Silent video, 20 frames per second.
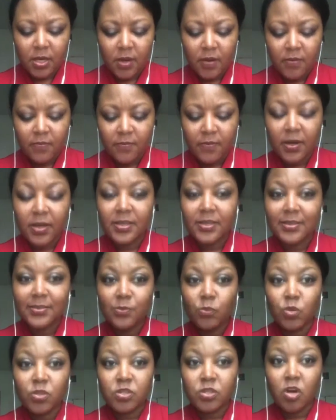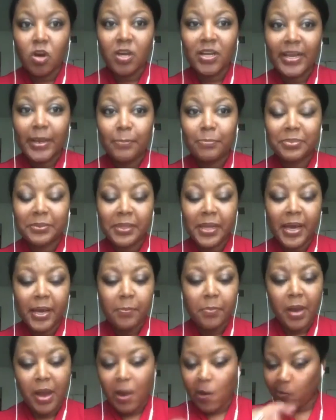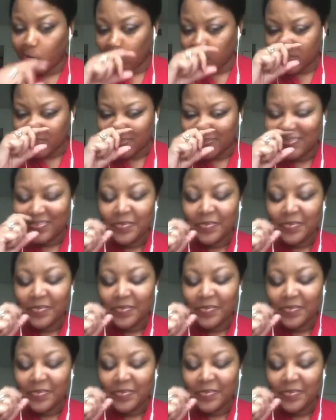of what's called implied powers.